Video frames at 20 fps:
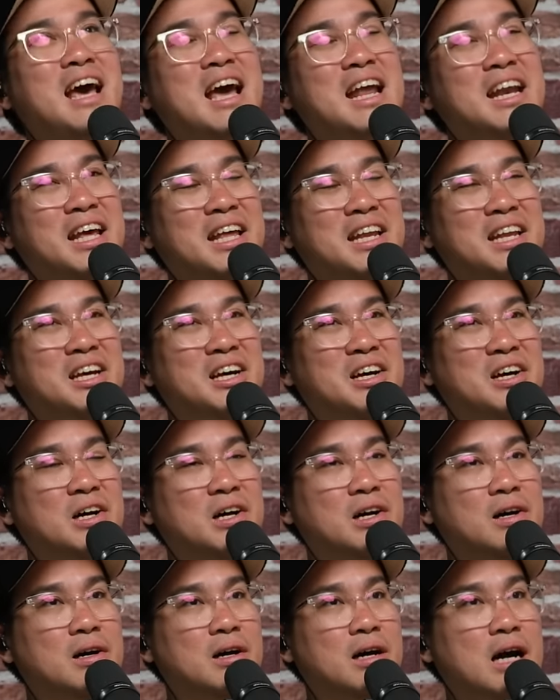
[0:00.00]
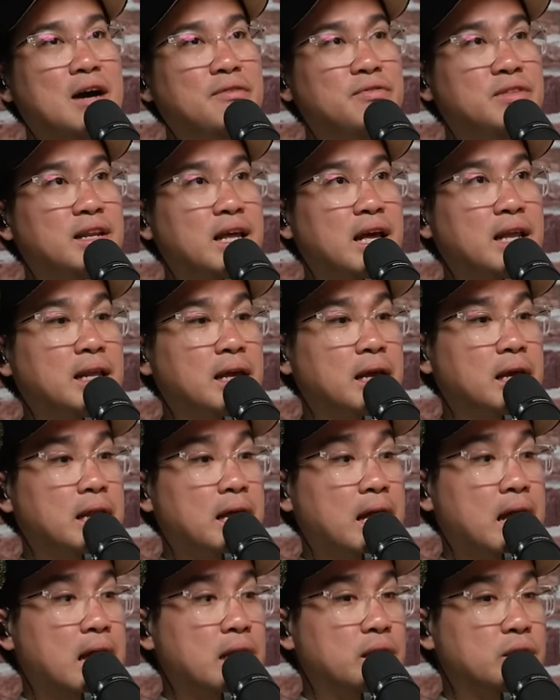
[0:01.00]
Mm. And then uh, after that, they
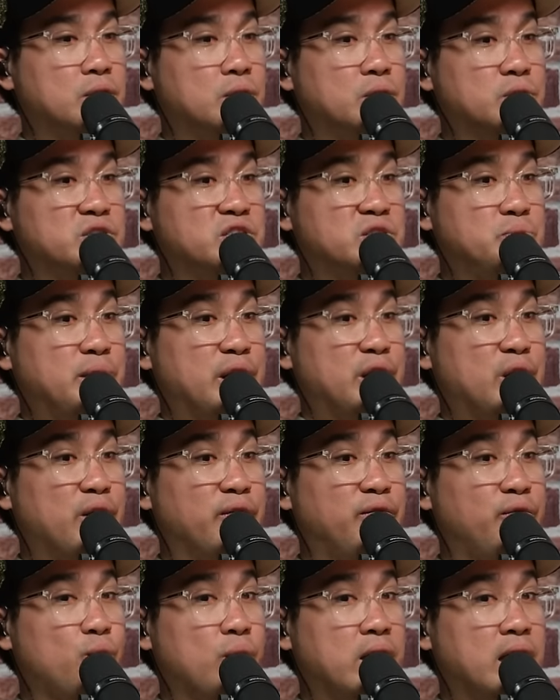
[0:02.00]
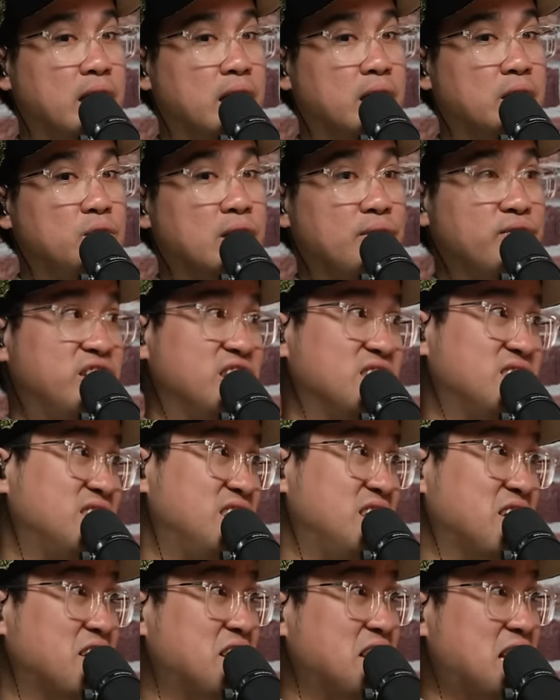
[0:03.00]
they had those spin off where you have
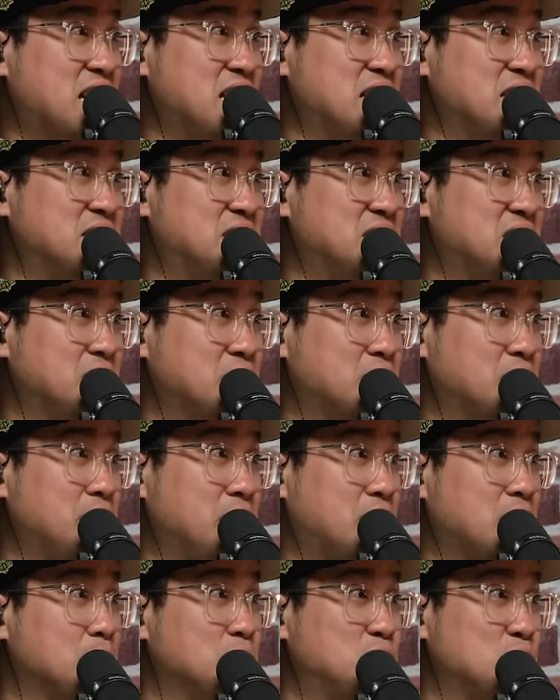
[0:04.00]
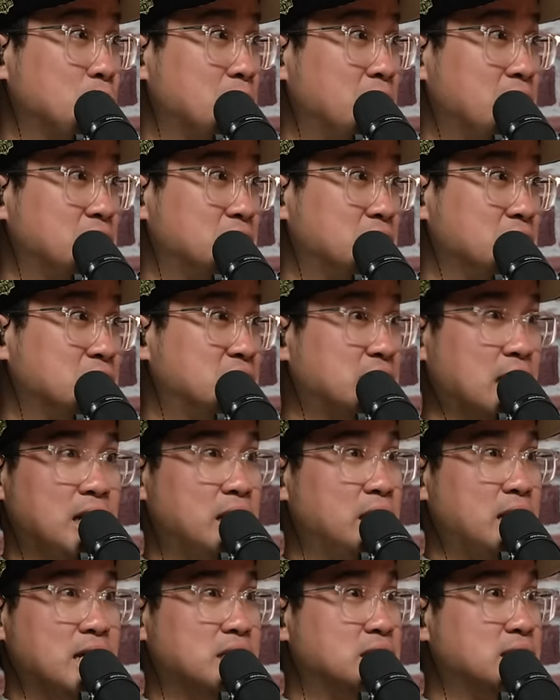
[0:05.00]
Disney on Ice. You know, mm. when it comes to Malaysia,
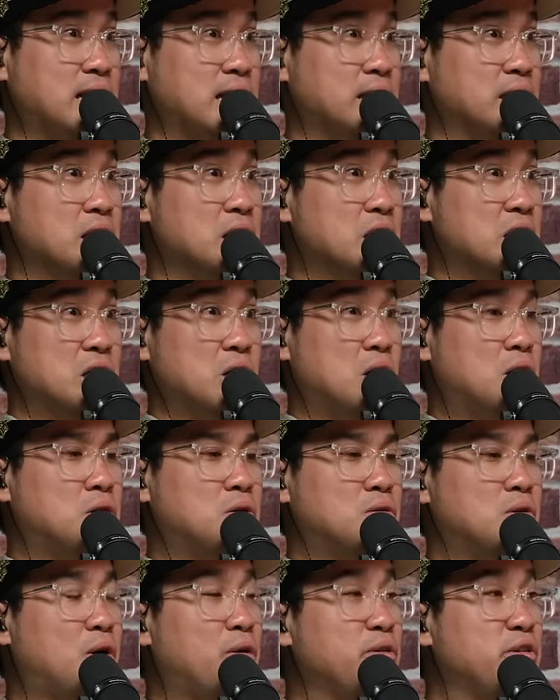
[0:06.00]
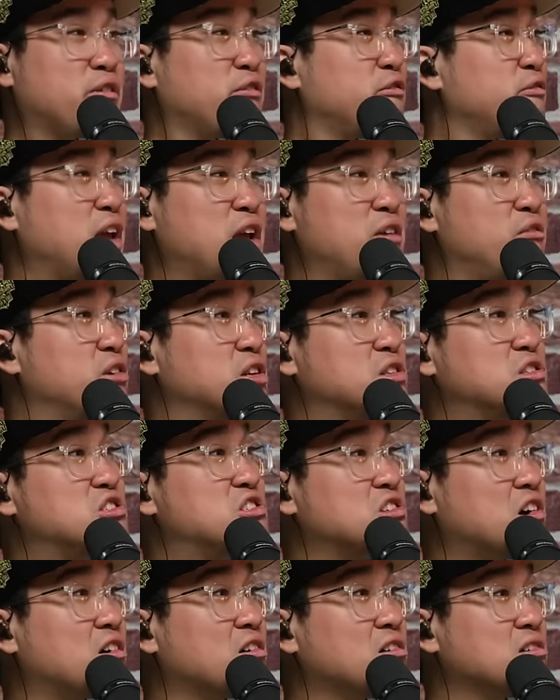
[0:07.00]
suddenly mm. there's like, oh, all your favorite
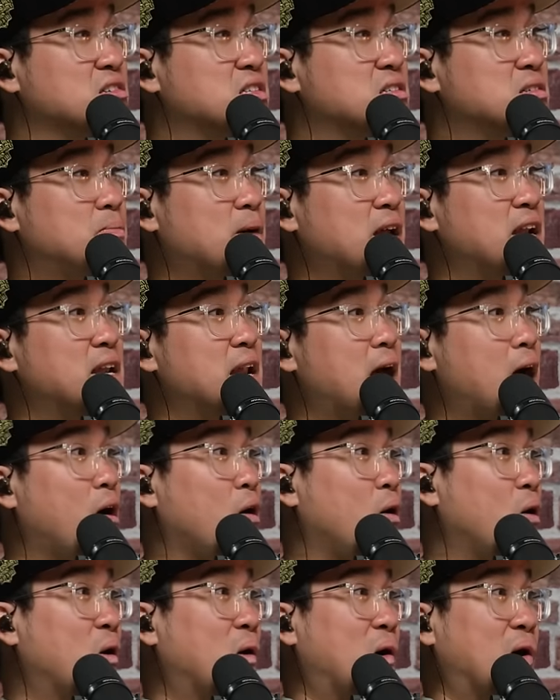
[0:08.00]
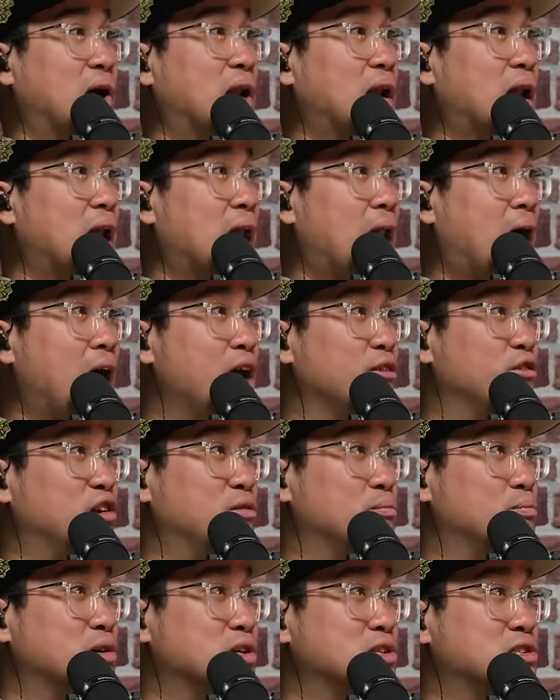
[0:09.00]
songs, mm. but now live
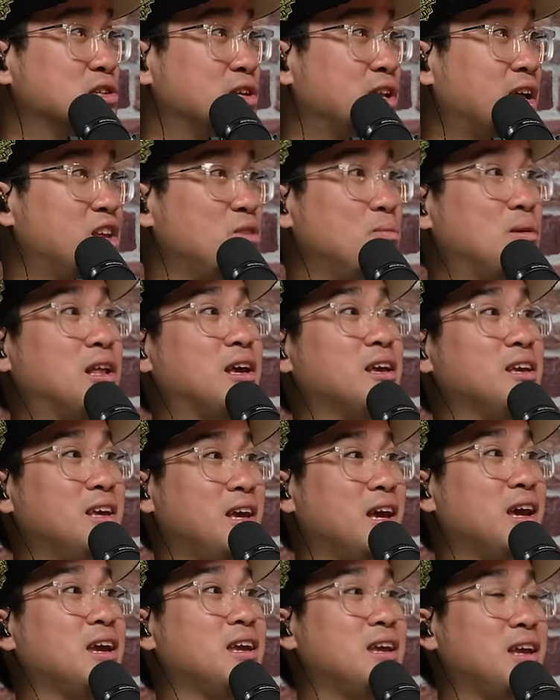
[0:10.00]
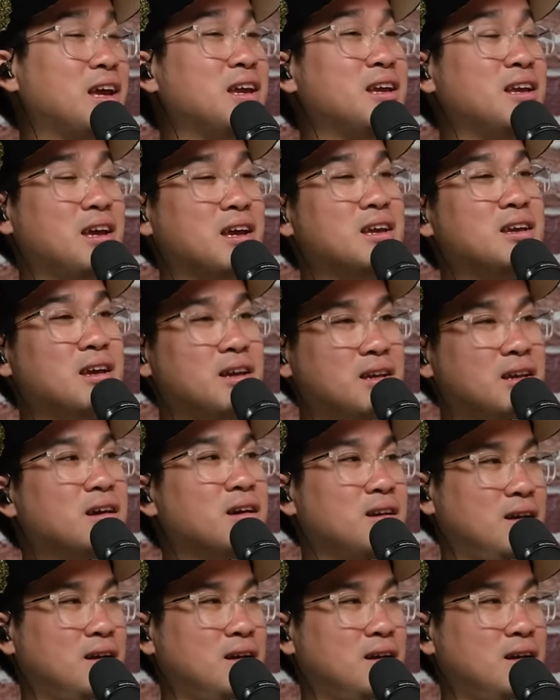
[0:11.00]
in person, and mm. you'd be like, yeah, yeah, yeah, yeah Beauty yeah, yeah.